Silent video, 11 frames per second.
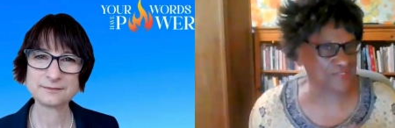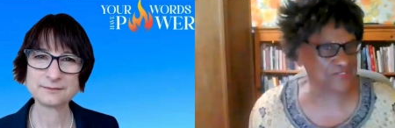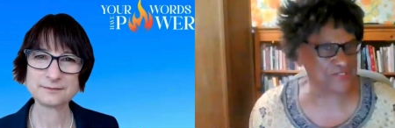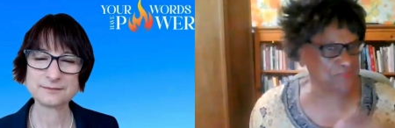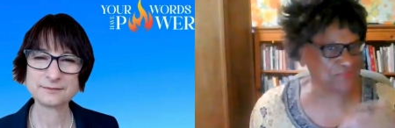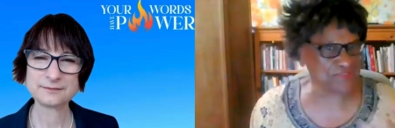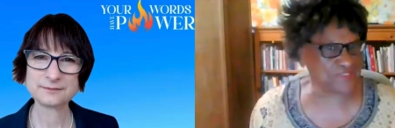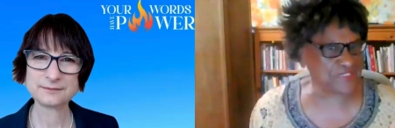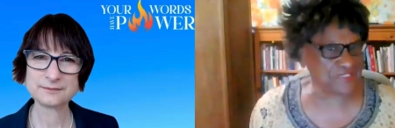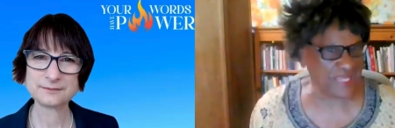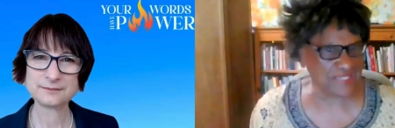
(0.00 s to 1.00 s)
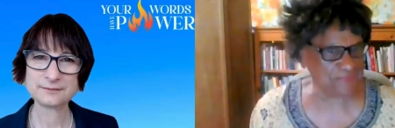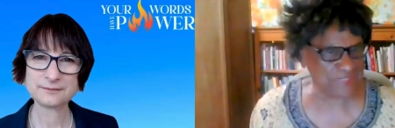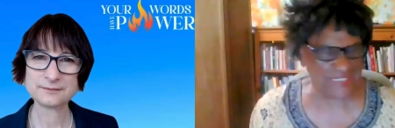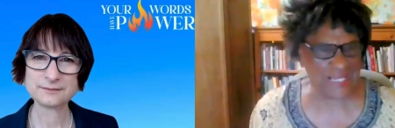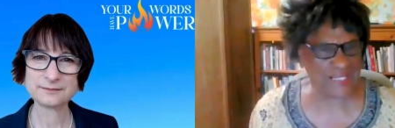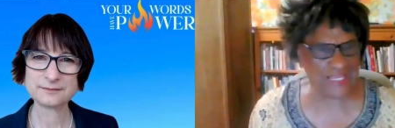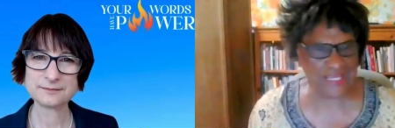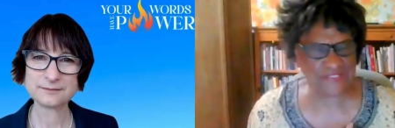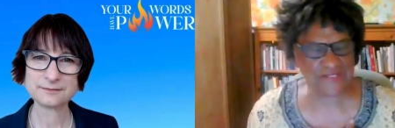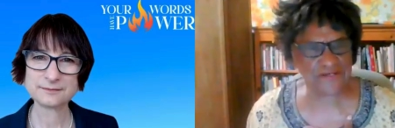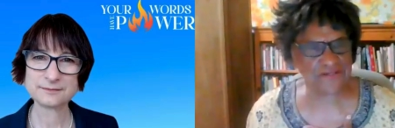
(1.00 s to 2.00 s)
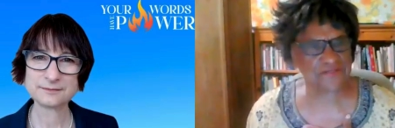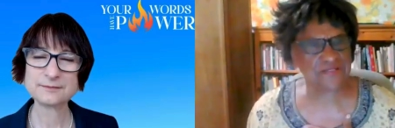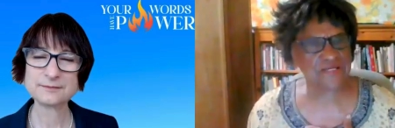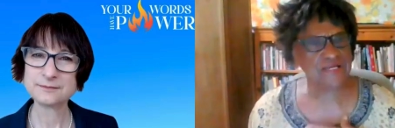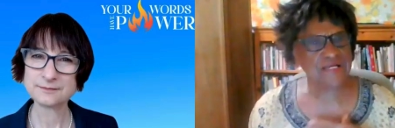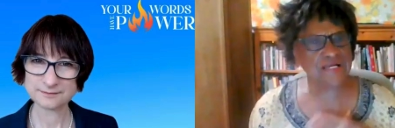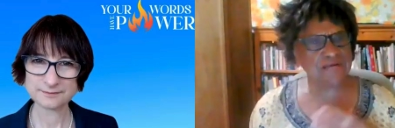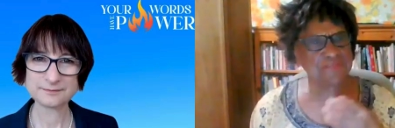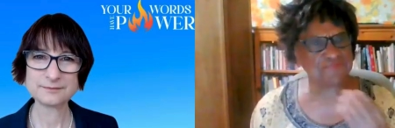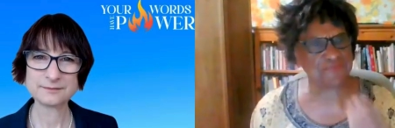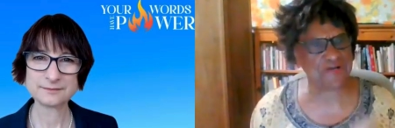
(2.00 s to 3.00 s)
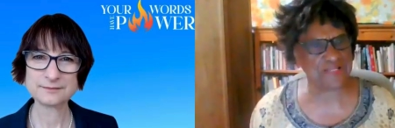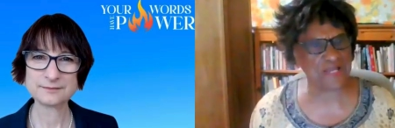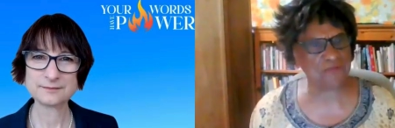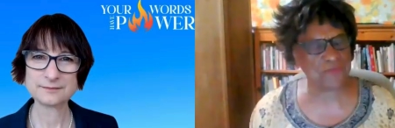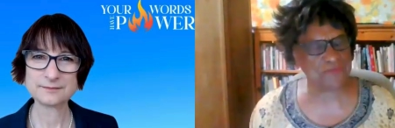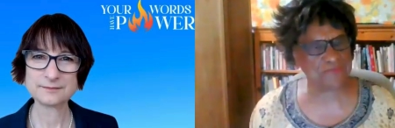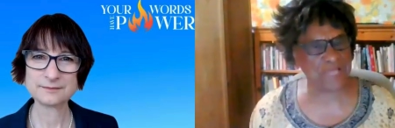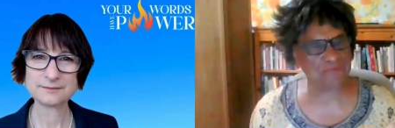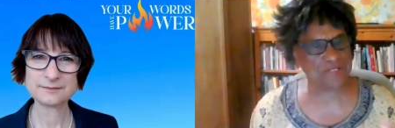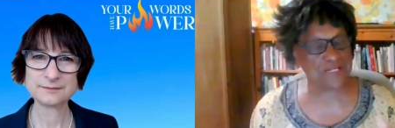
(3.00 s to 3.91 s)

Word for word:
Speaker 1: she was, she liked me and I liked her. Come to find out, we got